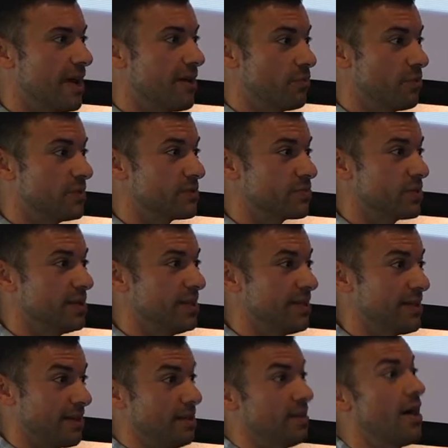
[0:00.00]
and it was
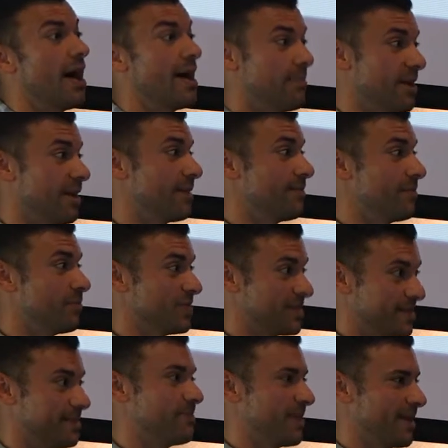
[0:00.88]
really the climate
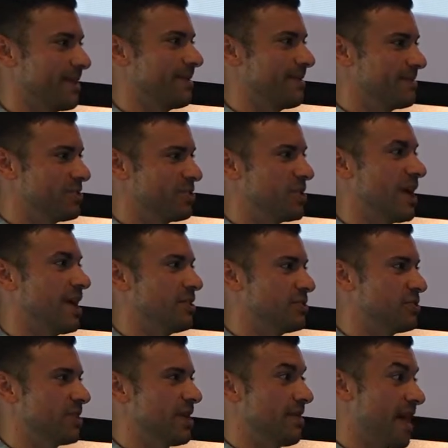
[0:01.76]
was the big
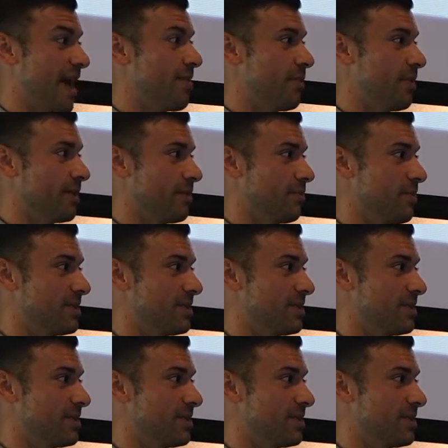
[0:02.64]
change in that one.